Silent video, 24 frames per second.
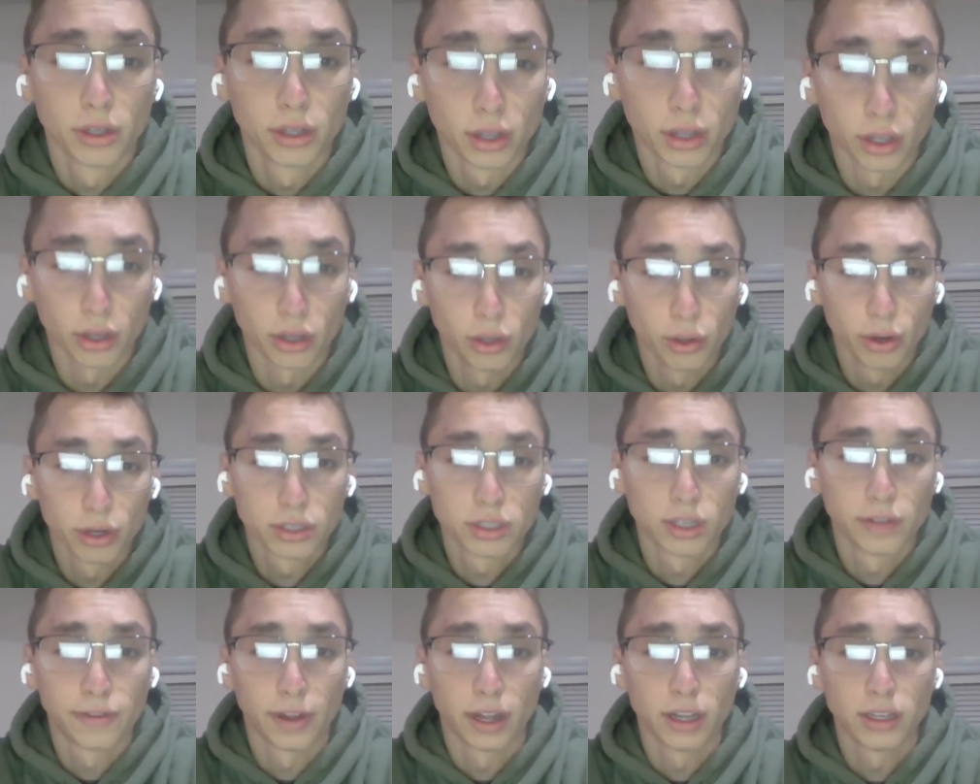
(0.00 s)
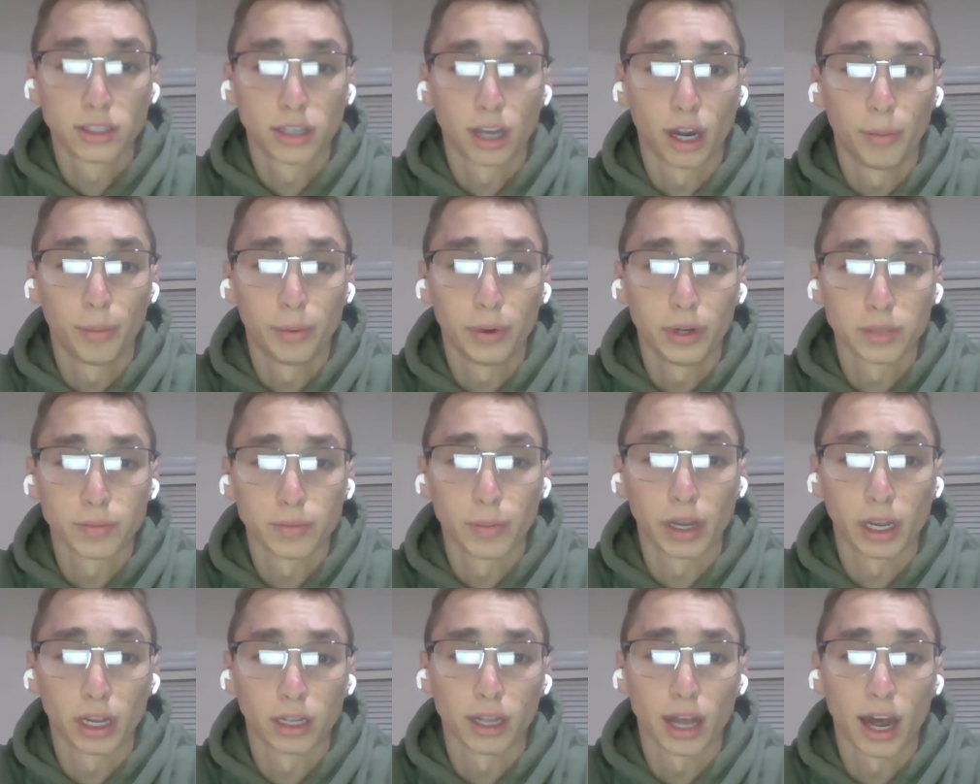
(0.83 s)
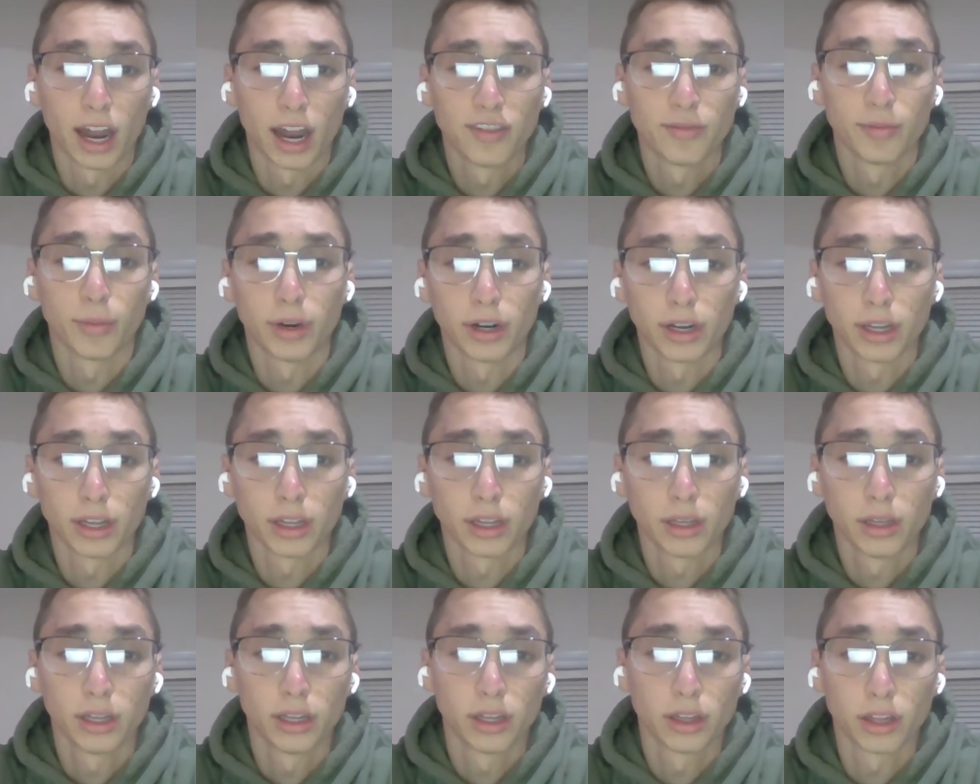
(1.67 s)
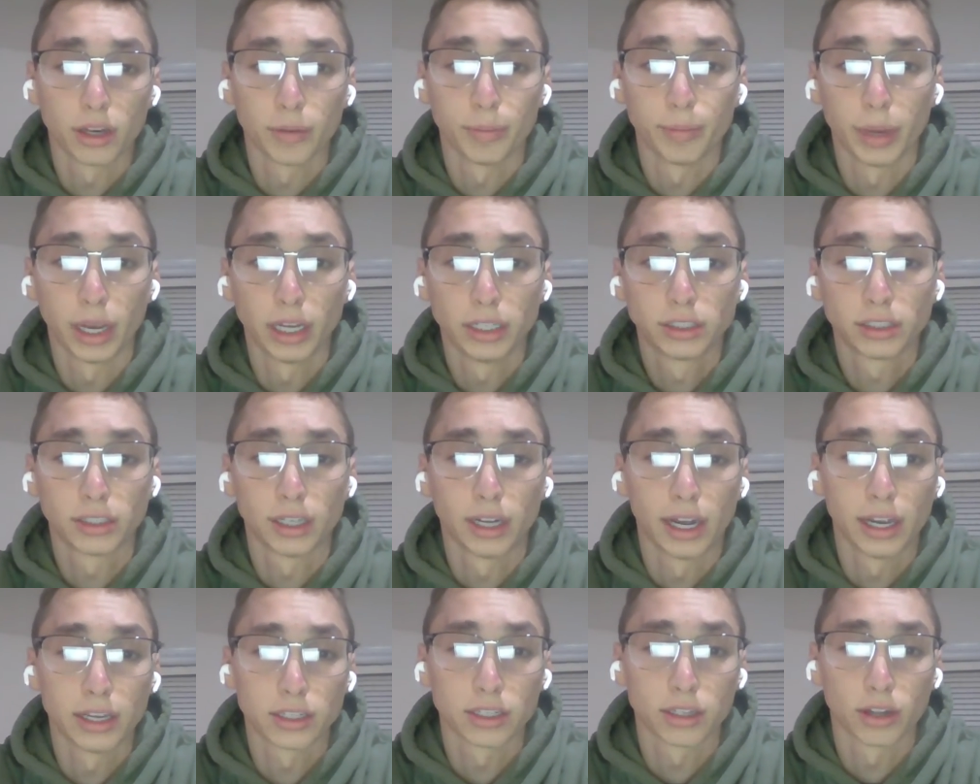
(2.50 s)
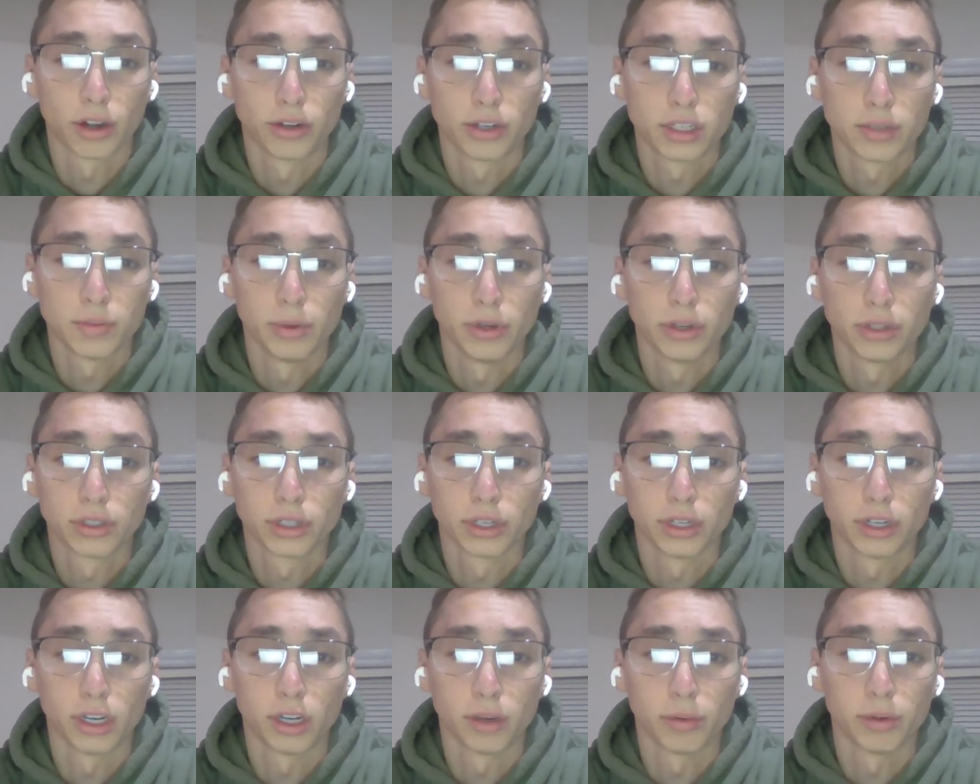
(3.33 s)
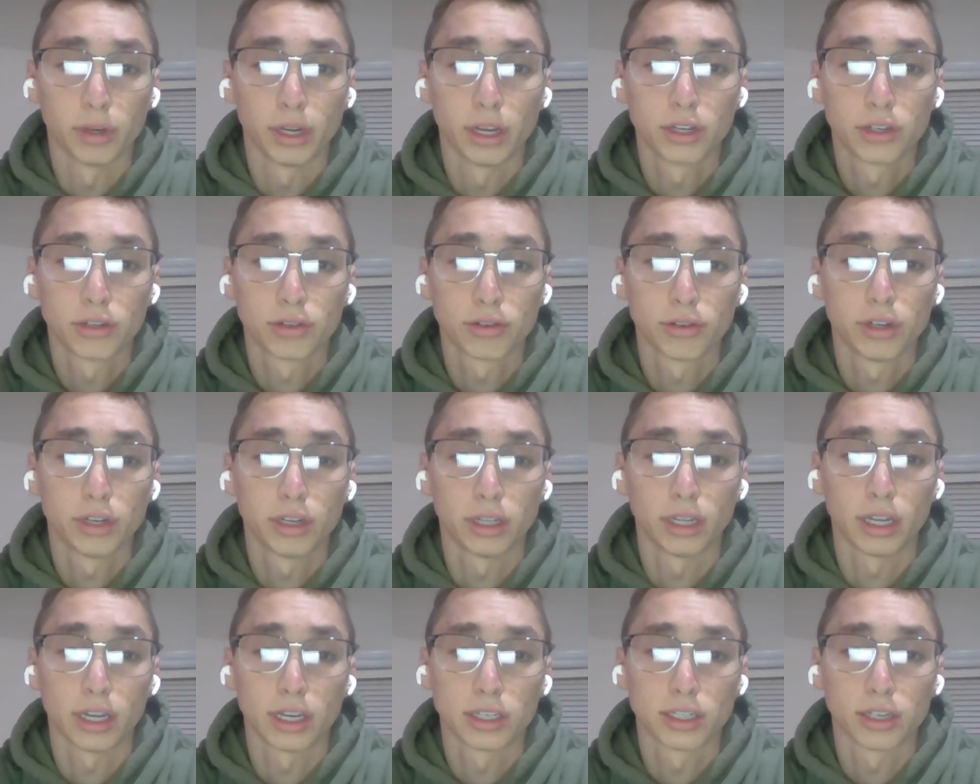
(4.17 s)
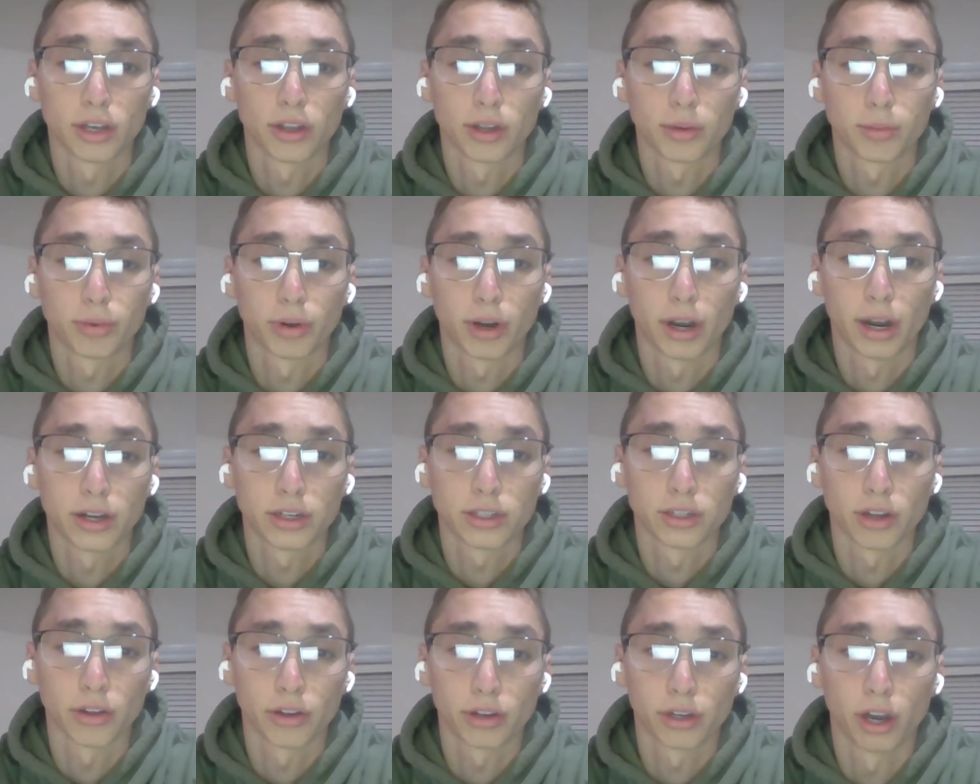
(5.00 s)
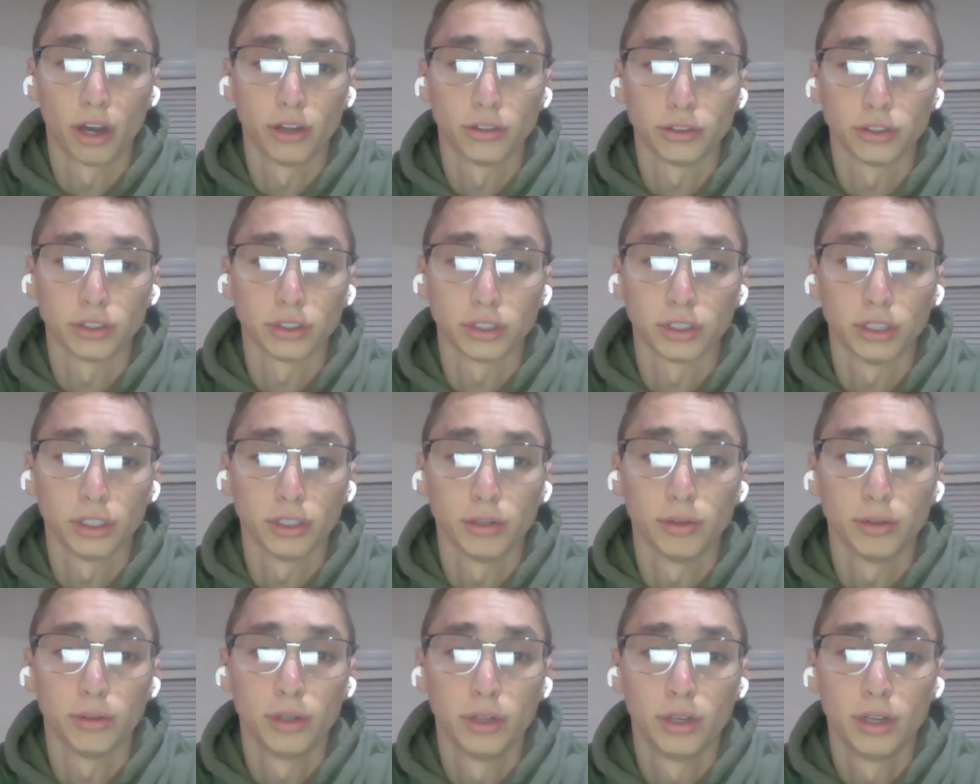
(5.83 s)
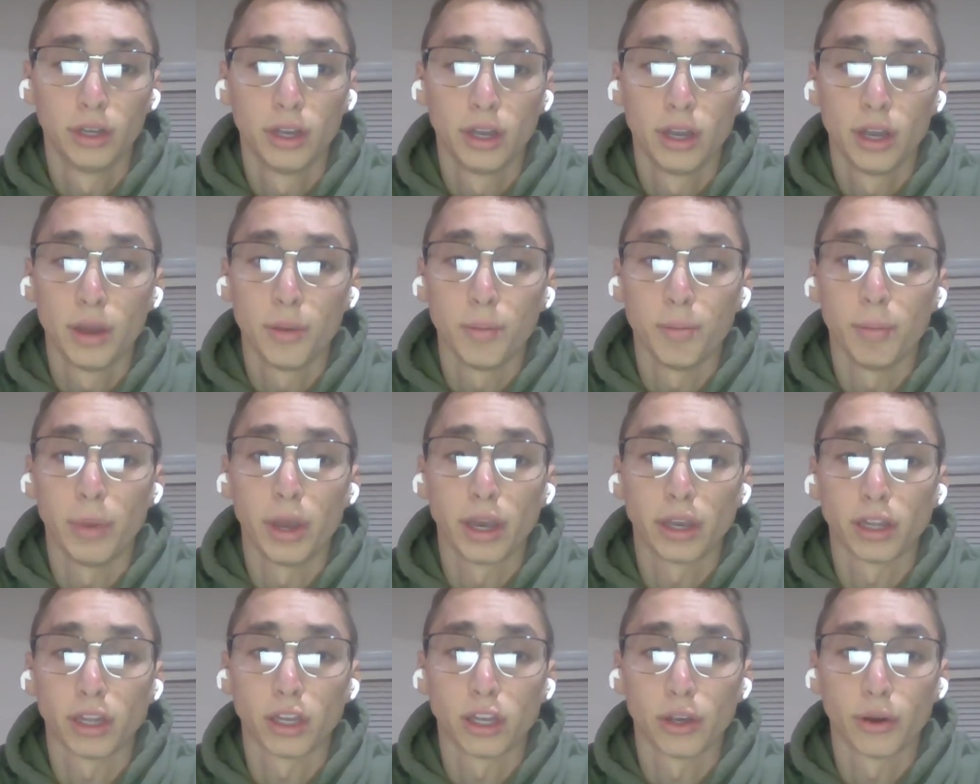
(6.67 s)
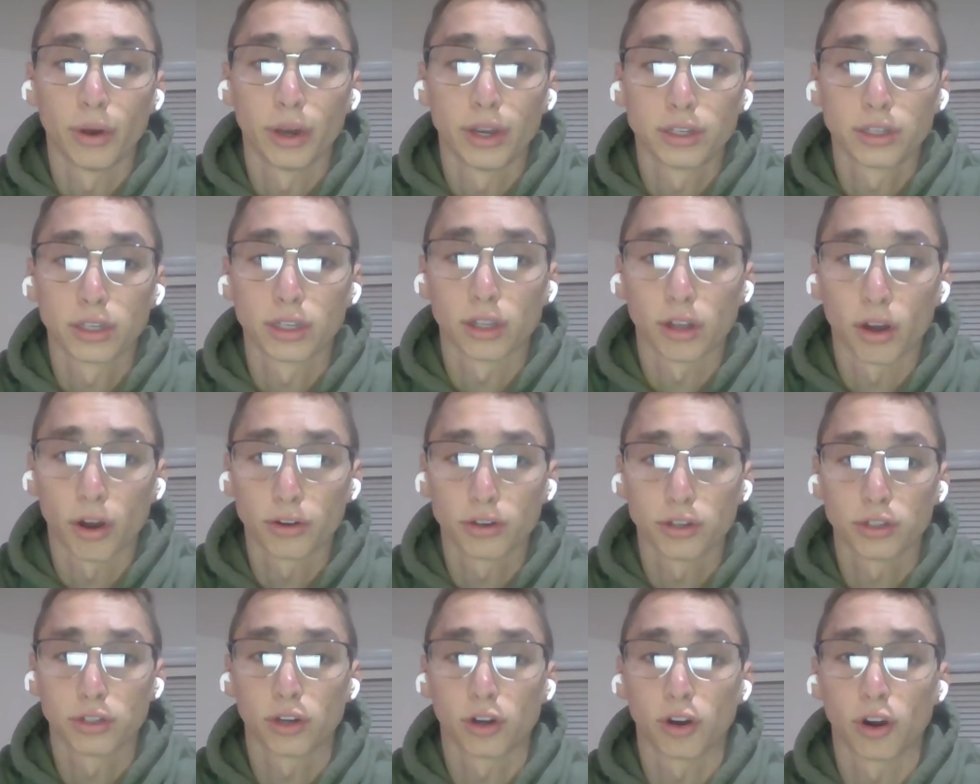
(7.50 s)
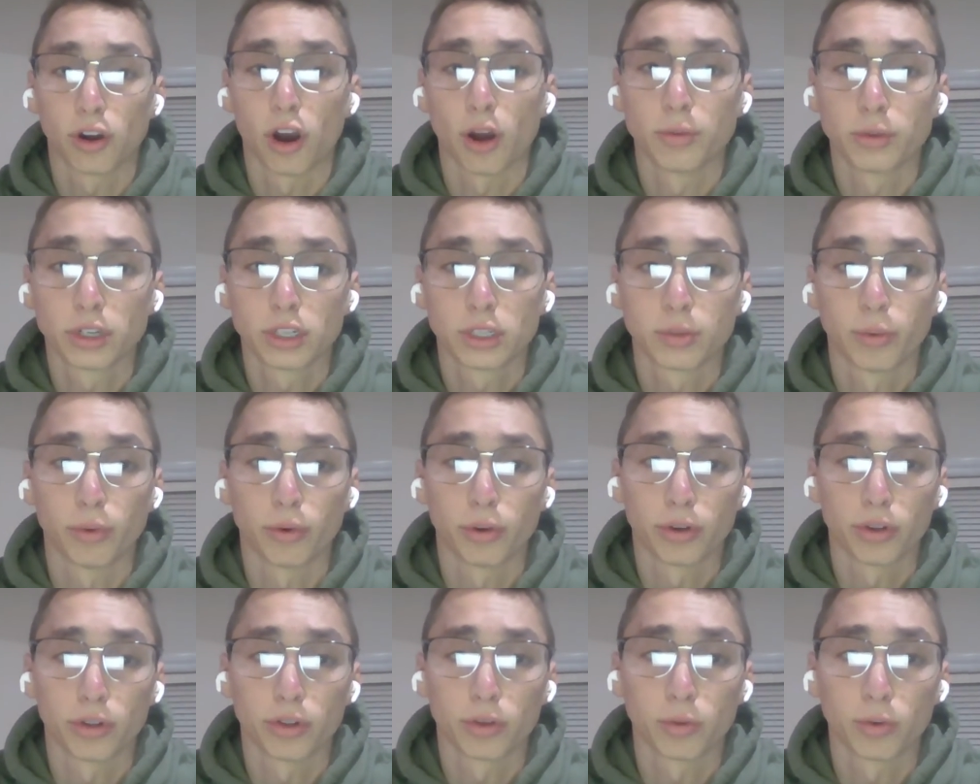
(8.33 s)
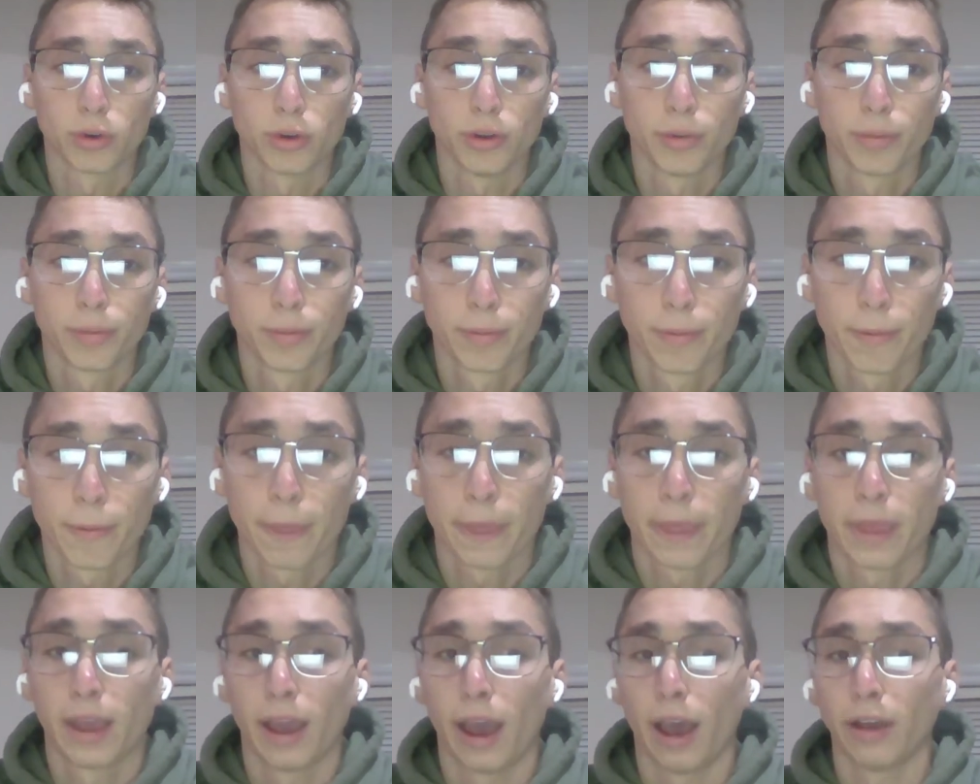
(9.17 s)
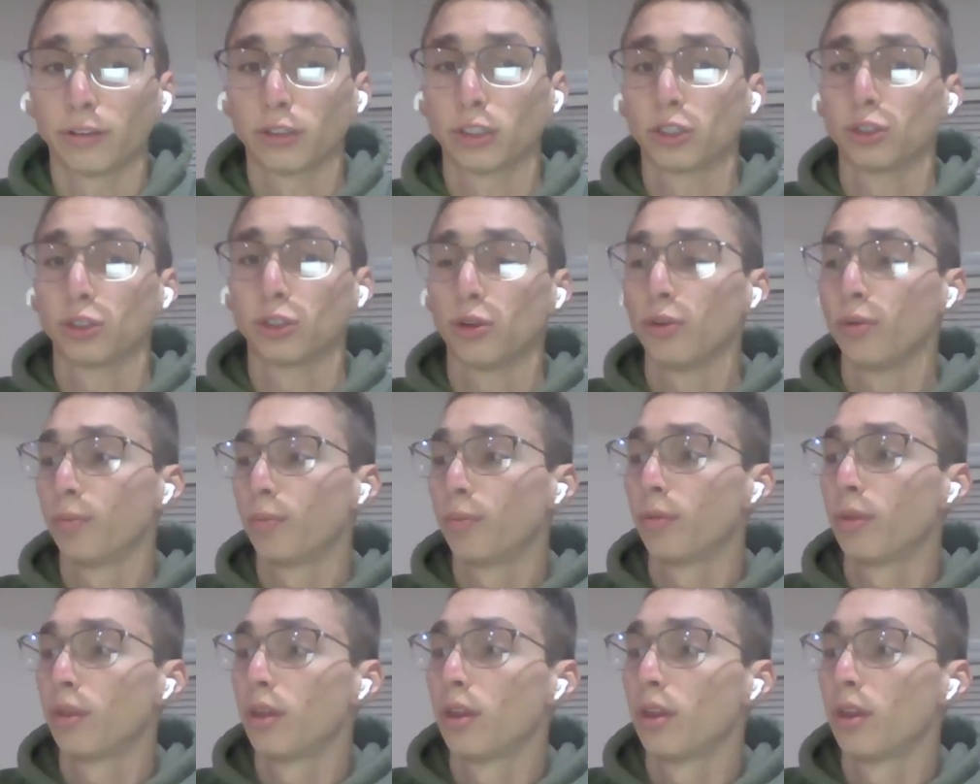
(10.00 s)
The U.S. defense companies make a lot of money. Their best clients are the largest military in human history, and they sell their products to other countries too, making the U.S. the largest arms exporter in the world. As a result,